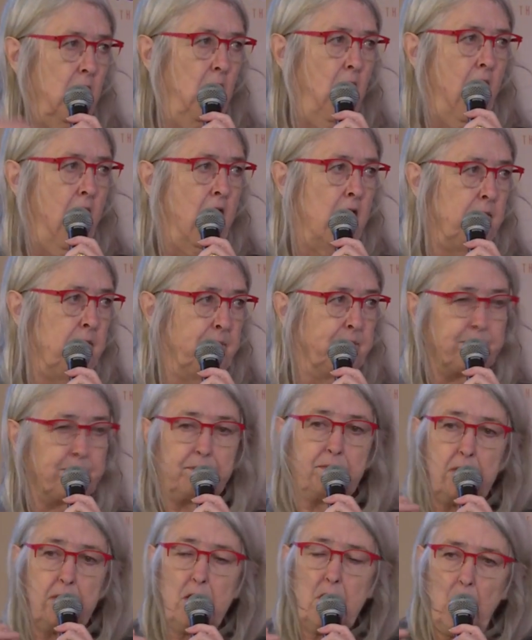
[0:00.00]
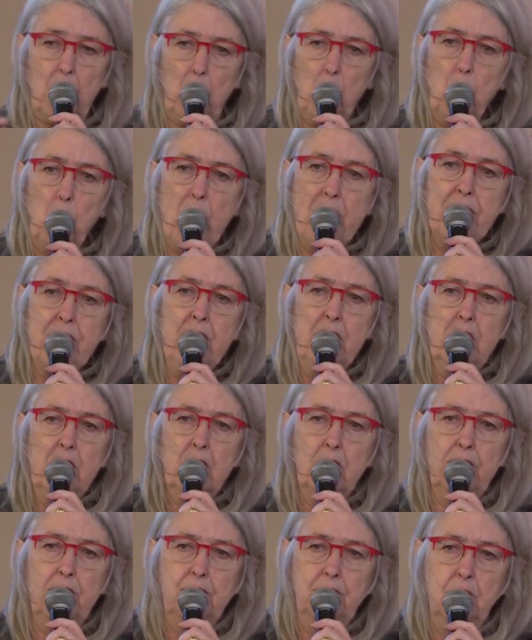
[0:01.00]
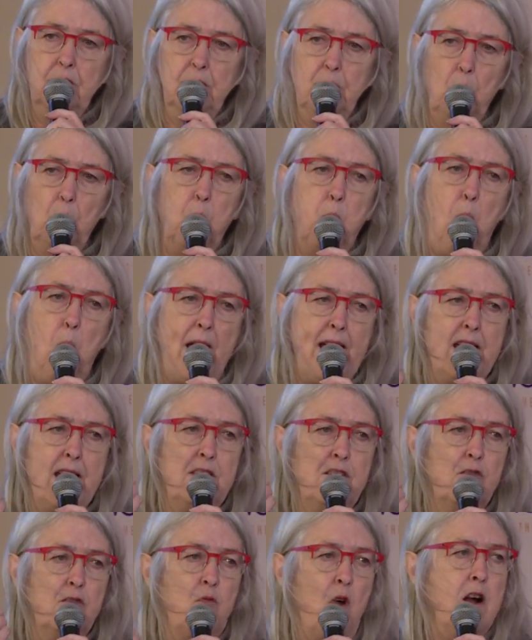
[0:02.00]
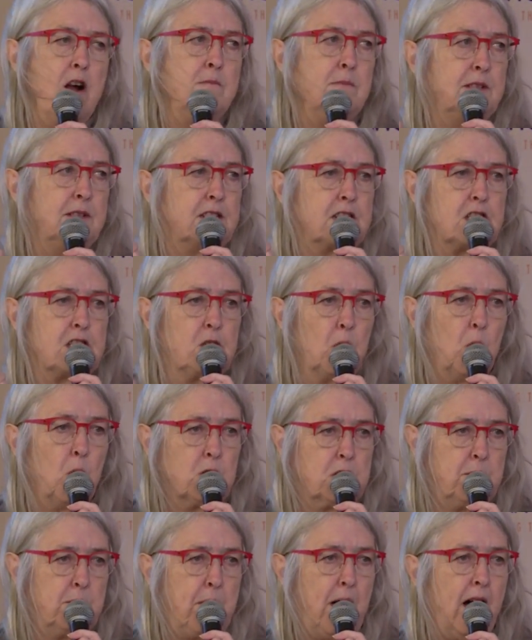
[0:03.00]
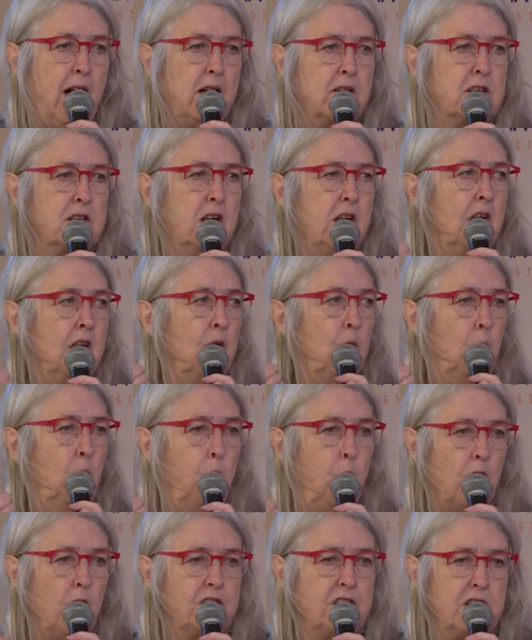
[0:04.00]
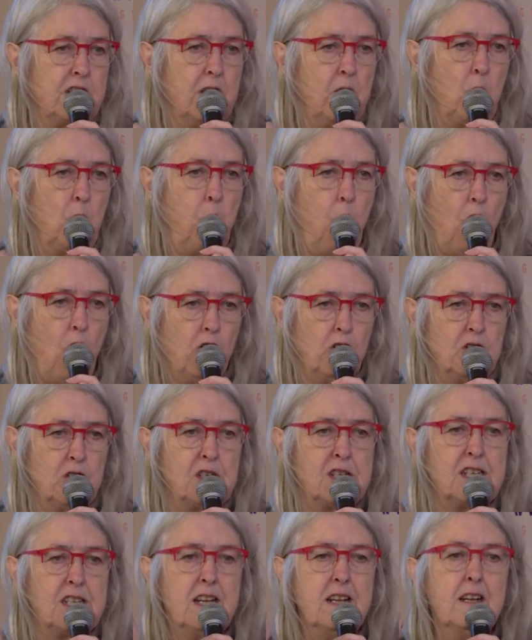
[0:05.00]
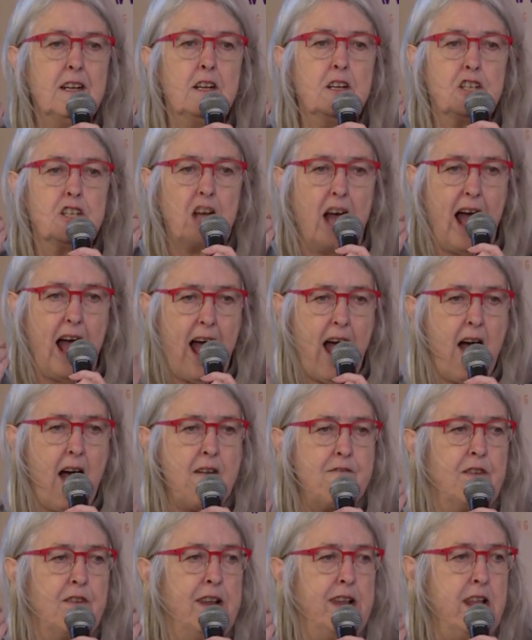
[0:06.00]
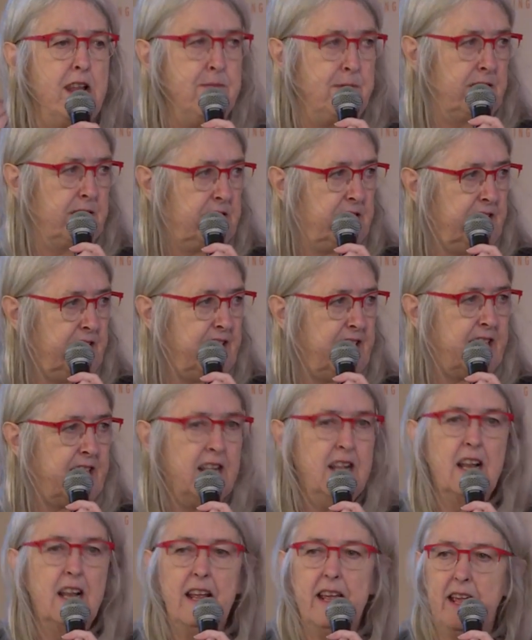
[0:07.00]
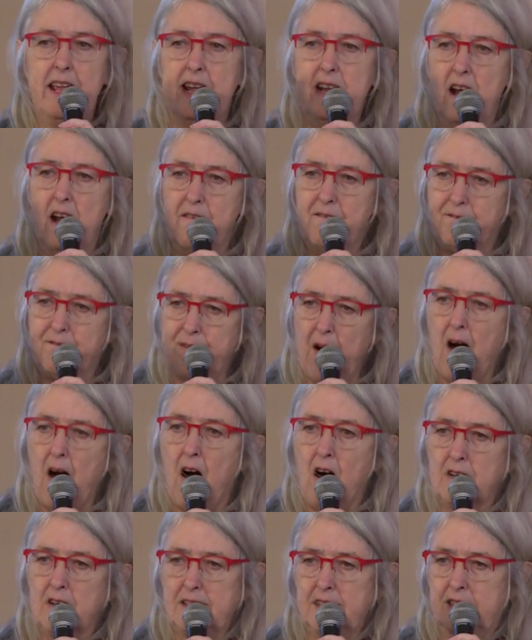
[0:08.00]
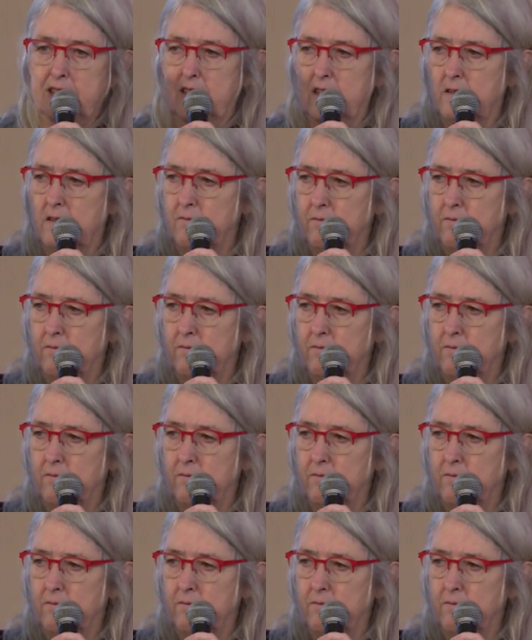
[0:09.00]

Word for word: um, with th the way the Romans thought about what it was to have liberty in a vast